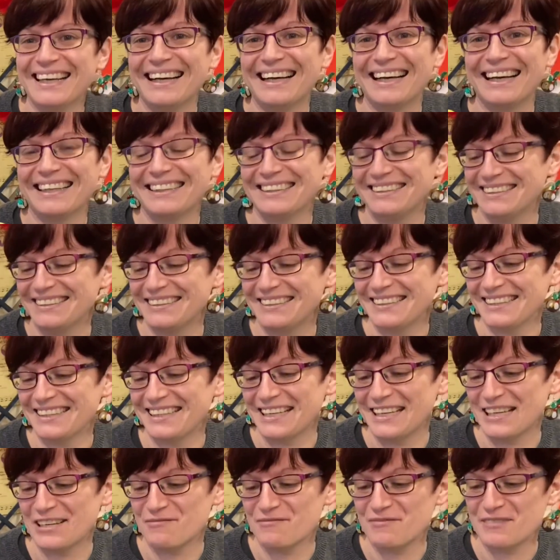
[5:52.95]
and
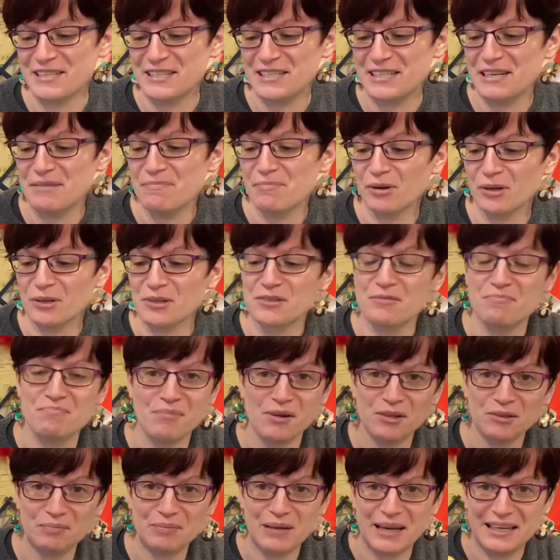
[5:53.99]
she puts
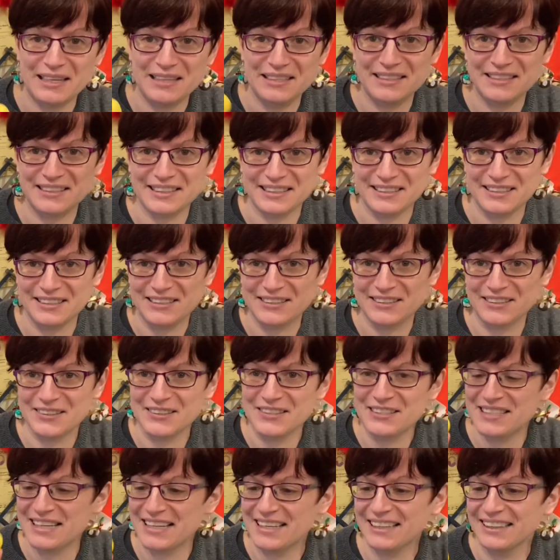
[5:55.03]
malt paste and
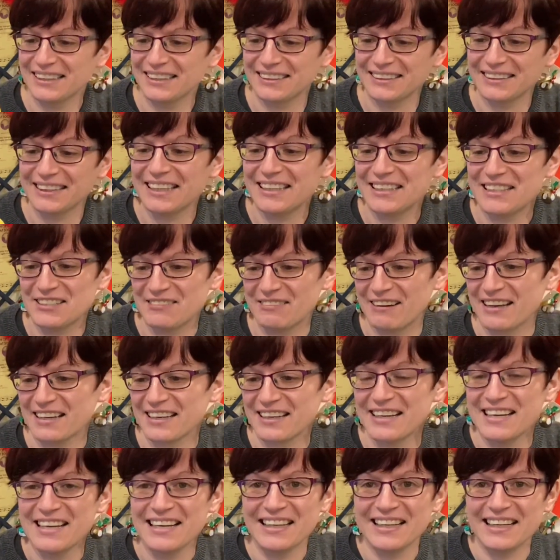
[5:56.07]
such in little Kinder Egg.
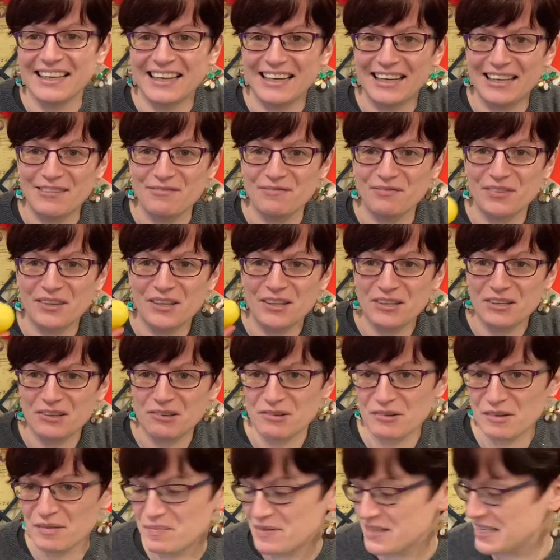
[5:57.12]

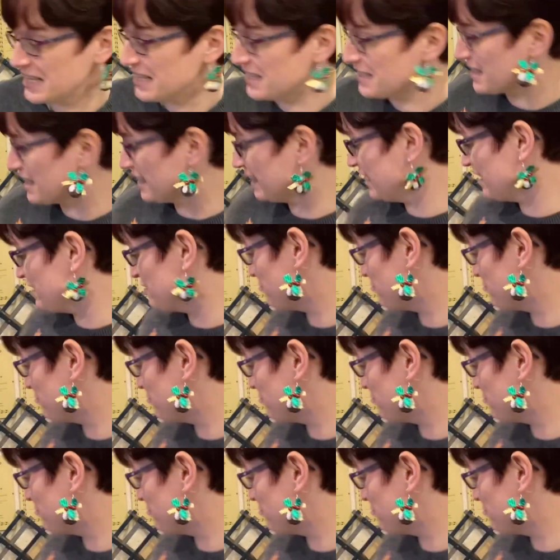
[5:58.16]
Essentially, it's